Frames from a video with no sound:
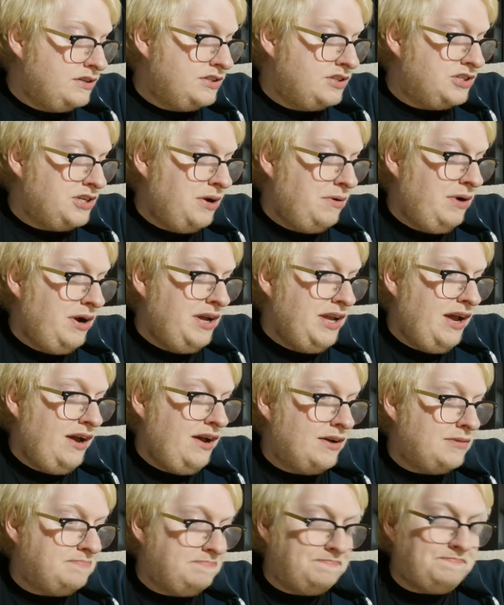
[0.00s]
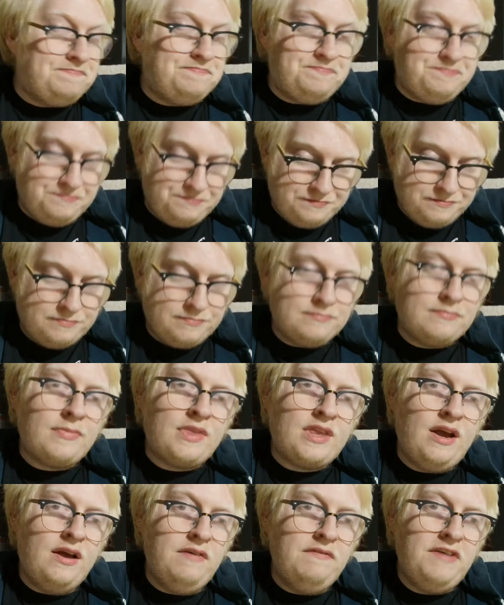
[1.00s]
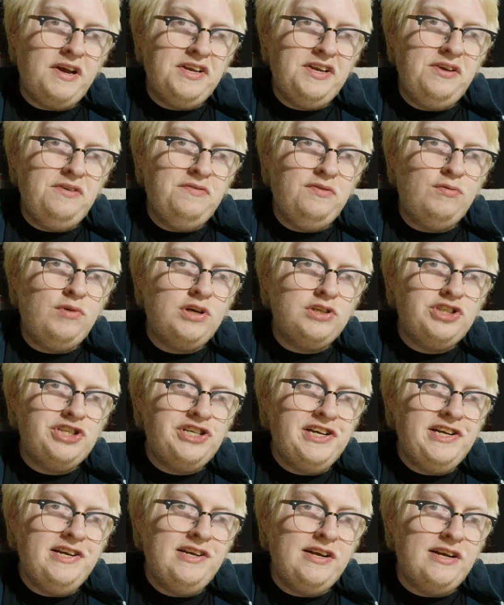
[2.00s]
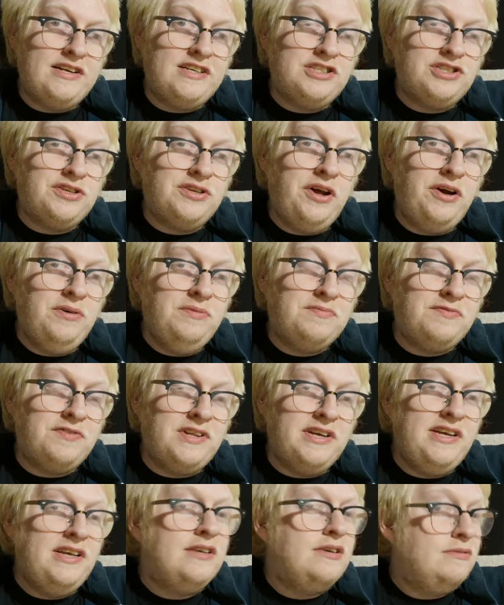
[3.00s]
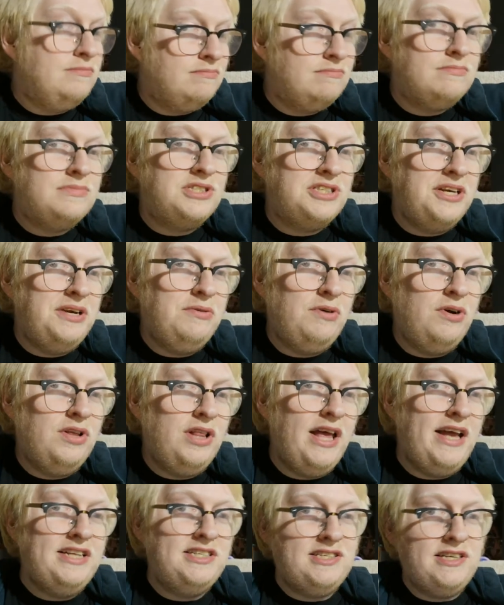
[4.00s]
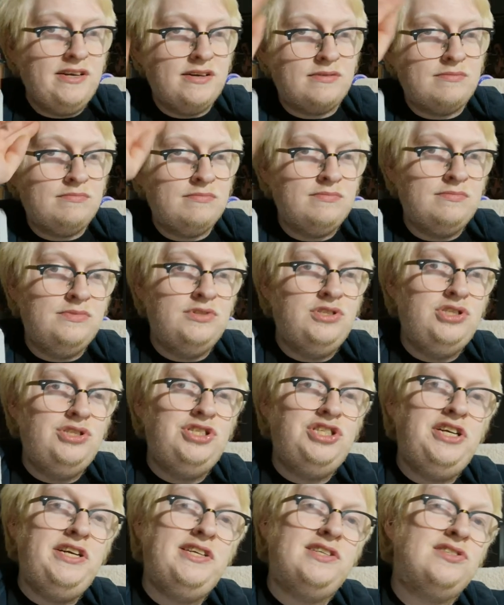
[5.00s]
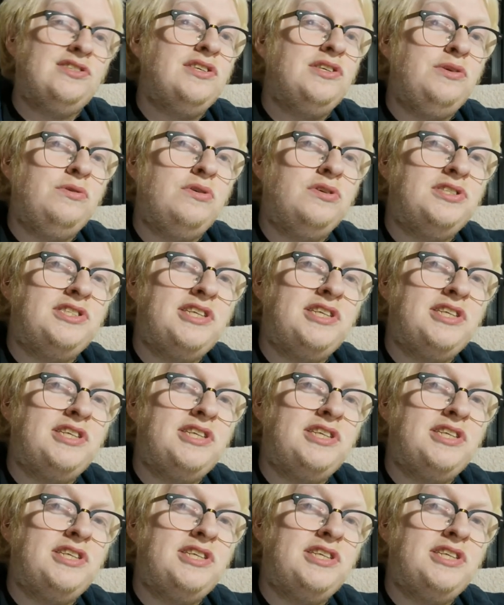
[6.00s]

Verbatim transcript: So, uh, yeah. Thank you for watching, and I shall hopefully see you all later. Cheers, and you all